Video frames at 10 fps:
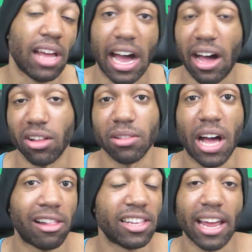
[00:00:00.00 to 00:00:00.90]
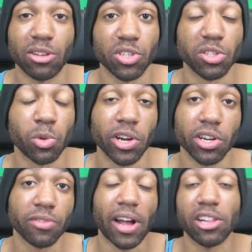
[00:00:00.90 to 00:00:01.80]
I'll announce on
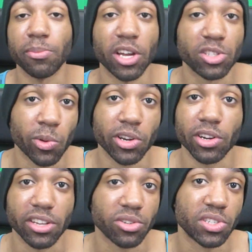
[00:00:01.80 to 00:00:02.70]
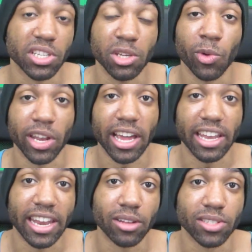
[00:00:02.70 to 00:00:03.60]
Twitter. Follow me on Twitter and you'll see when I
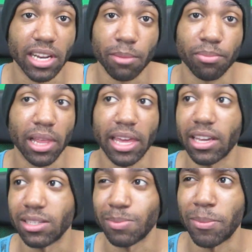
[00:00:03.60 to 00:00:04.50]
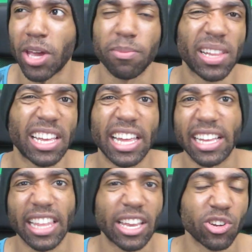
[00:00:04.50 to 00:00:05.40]
announce that I'm playing, because maybe I'll play
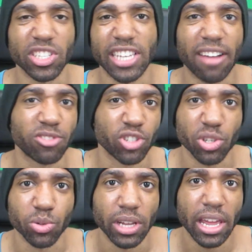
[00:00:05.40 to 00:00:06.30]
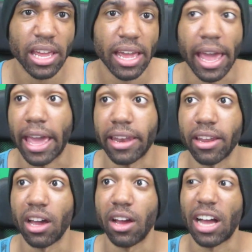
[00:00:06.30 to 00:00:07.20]
like later this afternoon. And
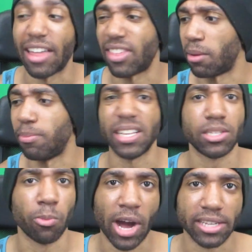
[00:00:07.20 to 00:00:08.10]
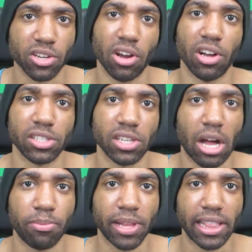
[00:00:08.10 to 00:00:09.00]
I think I'll play some Watch Dogs.
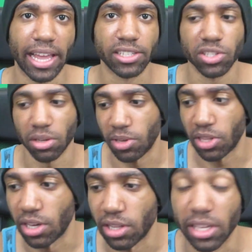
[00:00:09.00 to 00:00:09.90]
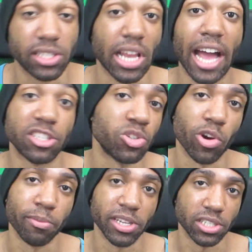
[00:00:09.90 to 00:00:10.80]
I'll play like some of the side
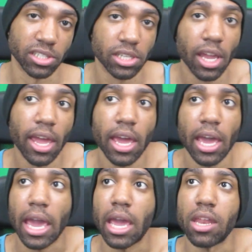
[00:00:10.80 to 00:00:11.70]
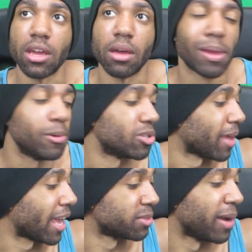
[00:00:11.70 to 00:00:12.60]
story missions and maybe some
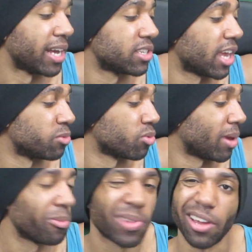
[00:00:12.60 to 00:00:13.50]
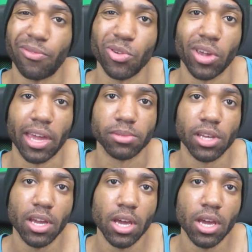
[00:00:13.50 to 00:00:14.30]
Xbox games. We'll maybe play a few games.